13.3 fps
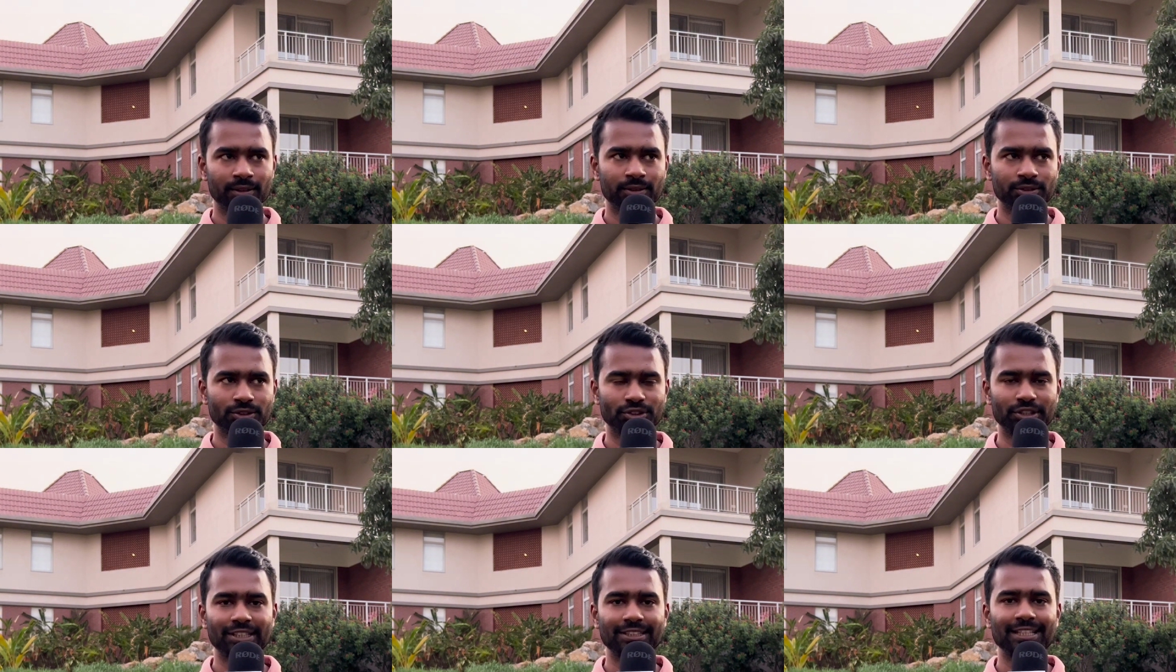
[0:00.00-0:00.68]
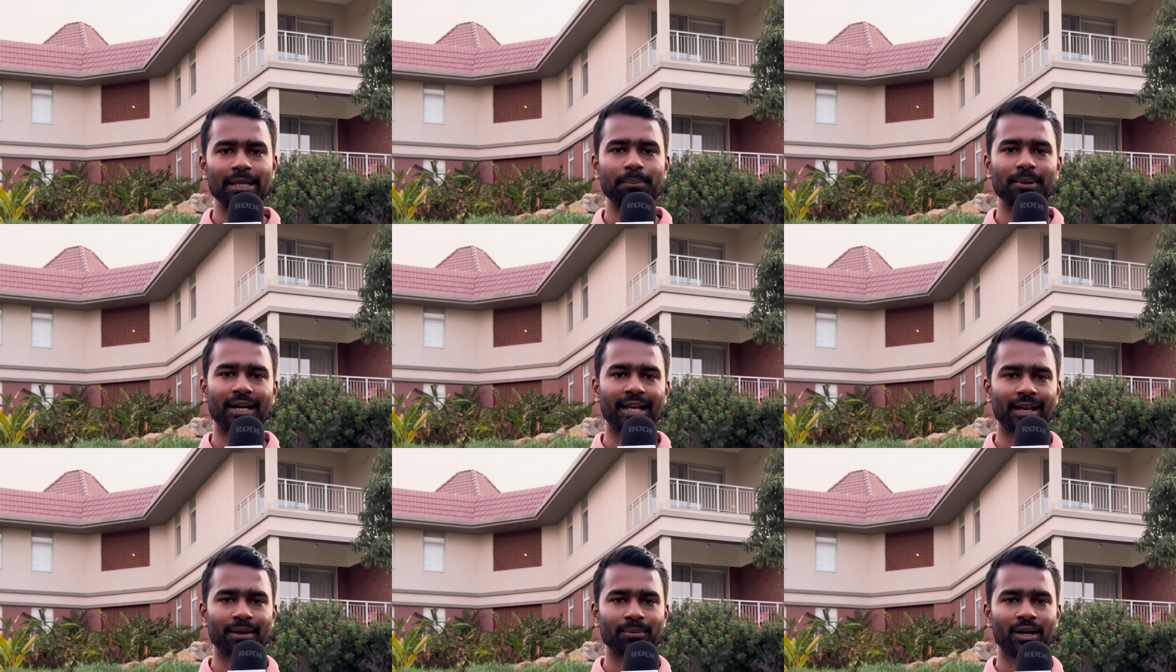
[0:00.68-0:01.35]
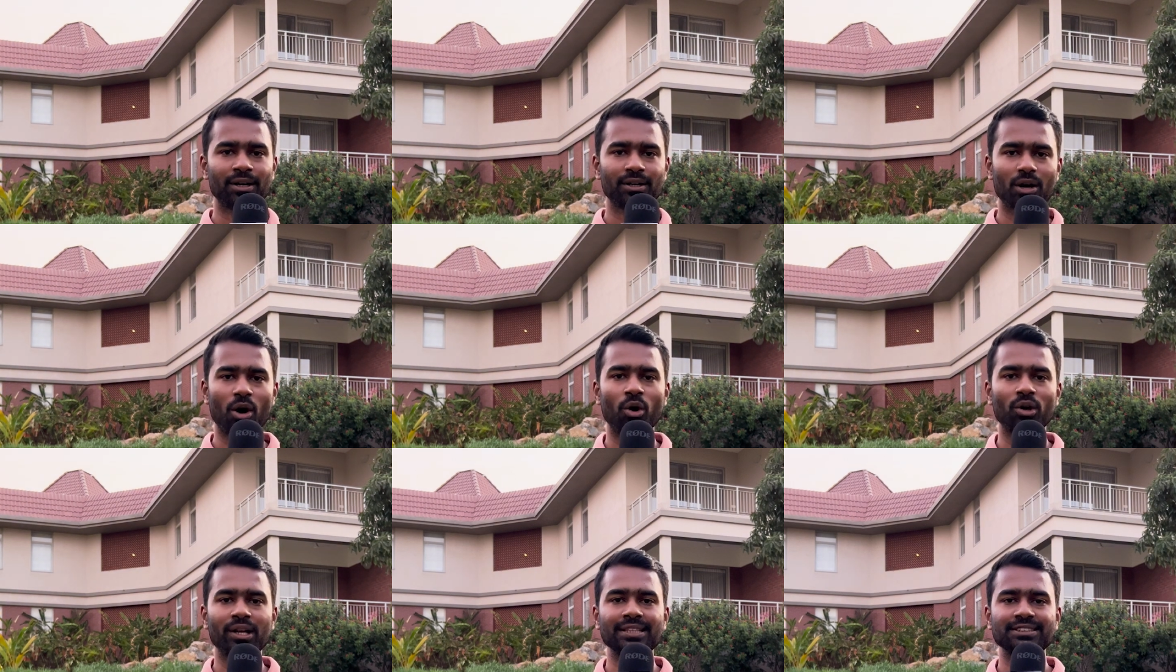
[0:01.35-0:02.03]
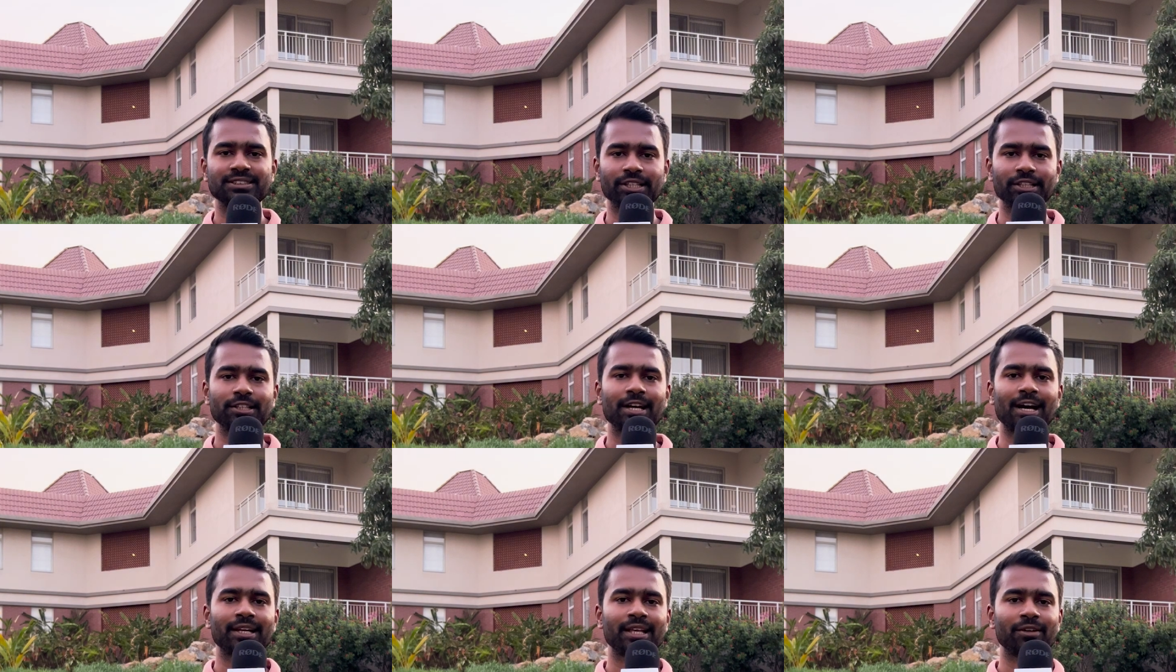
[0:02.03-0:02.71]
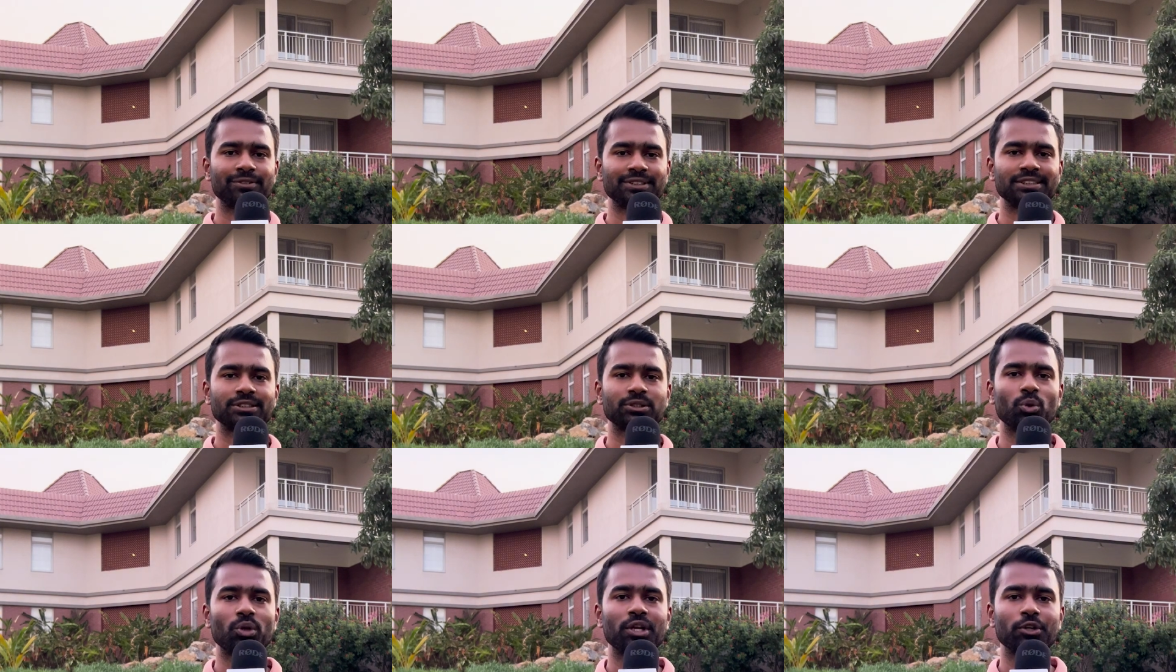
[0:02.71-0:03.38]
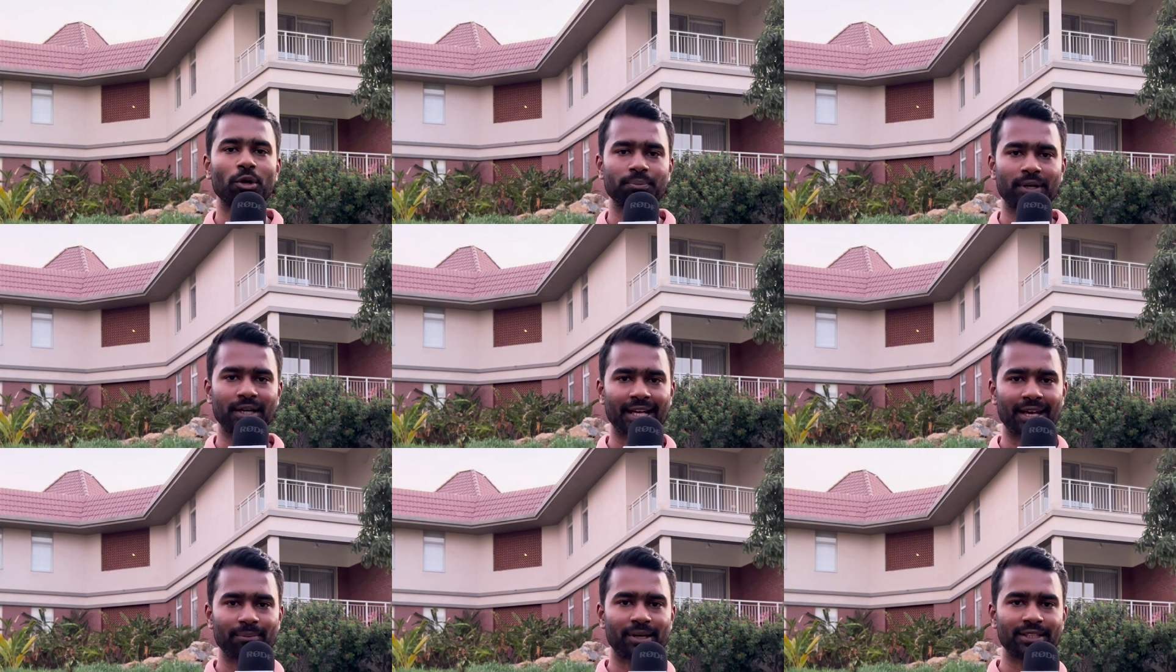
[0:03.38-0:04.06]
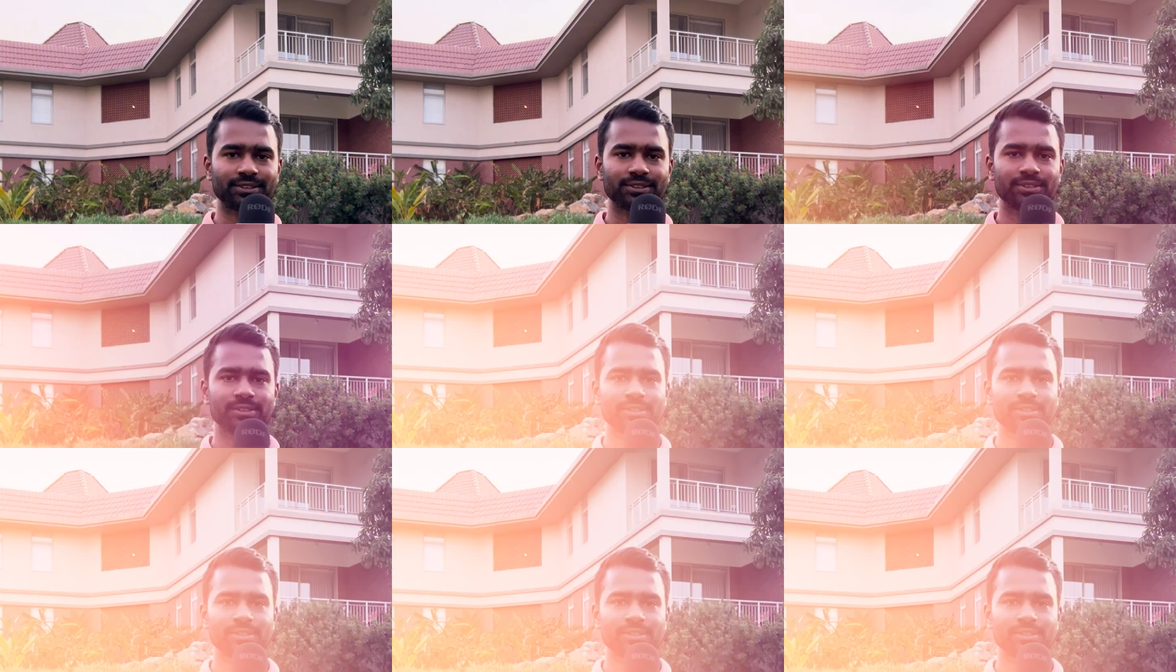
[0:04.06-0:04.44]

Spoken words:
Shitali pranayama or else Shitkari, which is cooling down pranayamas,